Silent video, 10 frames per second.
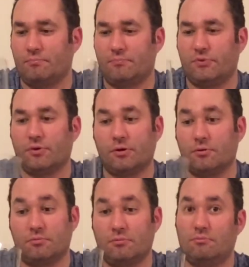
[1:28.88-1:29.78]
So
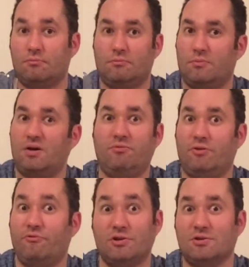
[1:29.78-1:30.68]
even
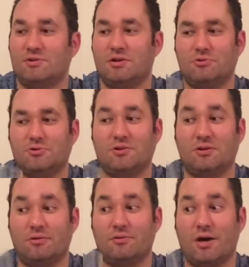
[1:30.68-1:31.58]
if you're just
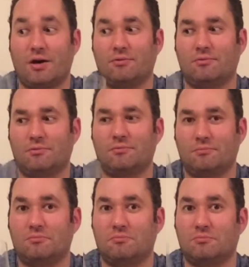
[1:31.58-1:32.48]
interested in that,
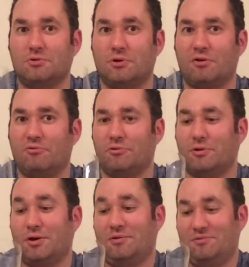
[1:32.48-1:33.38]
try it for
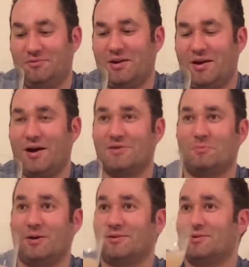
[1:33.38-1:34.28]
that
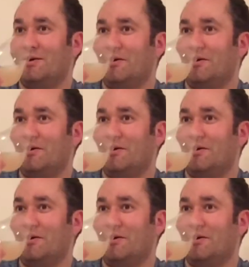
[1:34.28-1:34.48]
aspect.